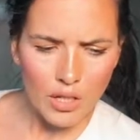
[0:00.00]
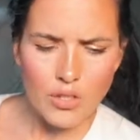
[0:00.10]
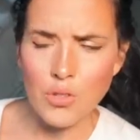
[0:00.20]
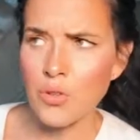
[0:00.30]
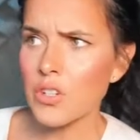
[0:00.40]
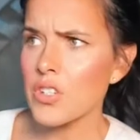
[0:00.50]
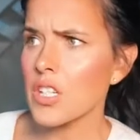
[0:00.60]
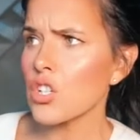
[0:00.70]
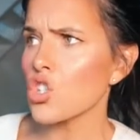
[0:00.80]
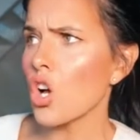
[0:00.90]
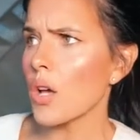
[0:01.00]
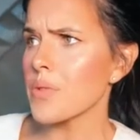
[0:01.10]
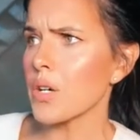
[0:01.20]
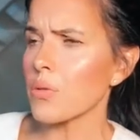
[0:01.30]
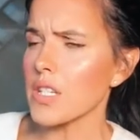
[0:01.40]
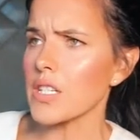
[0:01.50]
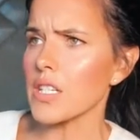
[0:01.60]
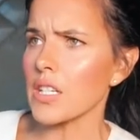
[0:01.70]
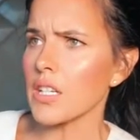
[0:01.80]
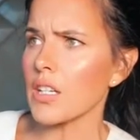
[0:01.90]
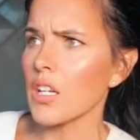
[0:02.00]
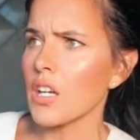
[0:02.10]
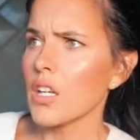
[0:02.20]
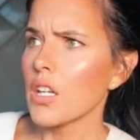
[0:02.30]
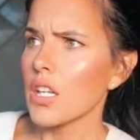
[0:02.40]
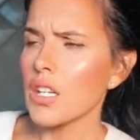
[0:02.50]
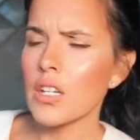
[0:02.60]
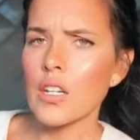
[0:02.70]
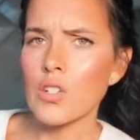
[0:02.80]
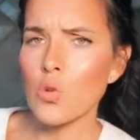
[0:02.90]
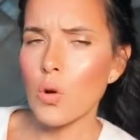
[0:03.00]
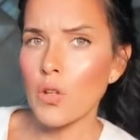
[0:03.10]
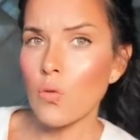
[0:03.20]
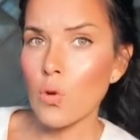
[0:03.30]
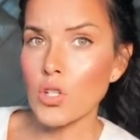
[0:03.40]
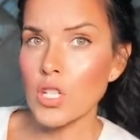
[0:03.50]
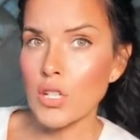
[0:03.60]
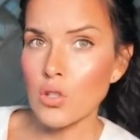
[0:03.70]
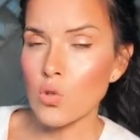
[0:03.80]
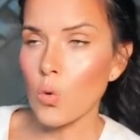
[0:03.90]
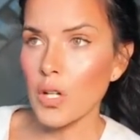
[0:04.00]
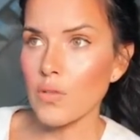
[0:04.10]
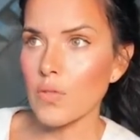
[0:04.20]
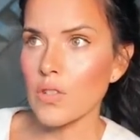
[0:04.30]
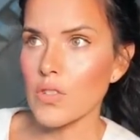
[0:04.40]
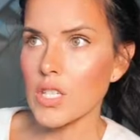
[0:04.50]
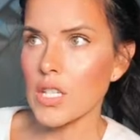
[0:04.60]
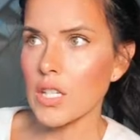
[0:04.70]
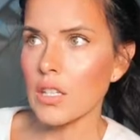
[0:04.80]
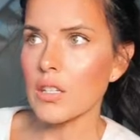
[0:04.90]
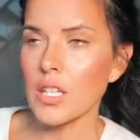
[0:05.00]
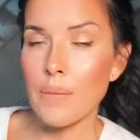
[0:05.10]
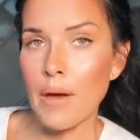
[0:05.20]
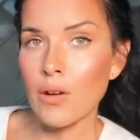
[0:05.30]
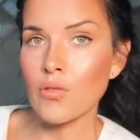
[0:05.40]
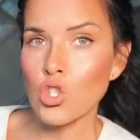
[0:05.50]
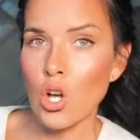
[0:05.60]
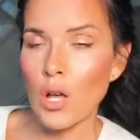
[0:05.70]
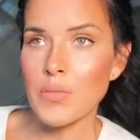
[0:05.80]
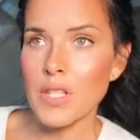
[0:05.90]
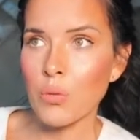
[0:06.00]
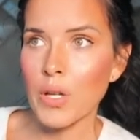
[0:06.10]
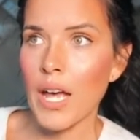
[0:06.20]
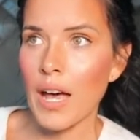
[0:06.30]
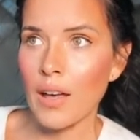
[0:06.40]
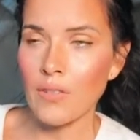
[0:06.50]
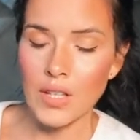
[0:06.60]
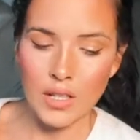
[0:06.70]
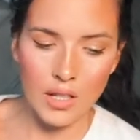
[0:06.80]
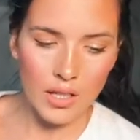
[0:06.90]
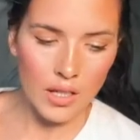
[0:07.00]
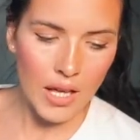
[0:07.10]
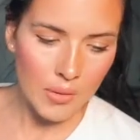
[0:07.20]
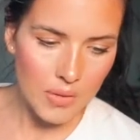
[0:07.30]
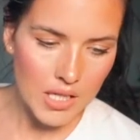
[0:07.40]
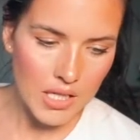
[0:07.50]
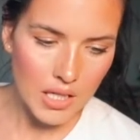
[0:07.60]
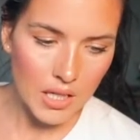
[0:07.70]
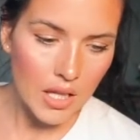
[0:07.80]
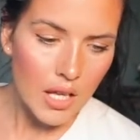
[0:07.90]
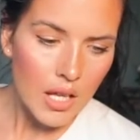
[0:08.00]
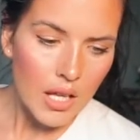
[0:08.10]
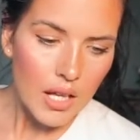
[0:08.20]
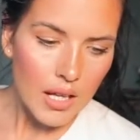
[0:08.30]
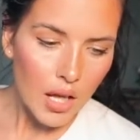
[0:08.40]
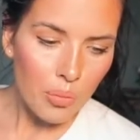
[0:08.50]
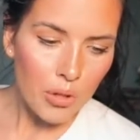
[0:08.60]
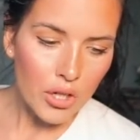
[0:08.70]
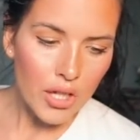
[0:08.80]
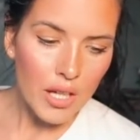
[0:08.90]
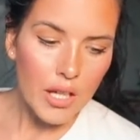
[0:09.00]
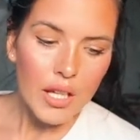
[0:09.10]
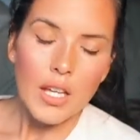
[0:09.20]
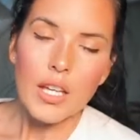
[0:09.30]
So they're seeing jobs that we've seen in 2014 and 2015, the amount of jobs that we have in Edmonton and Alberta.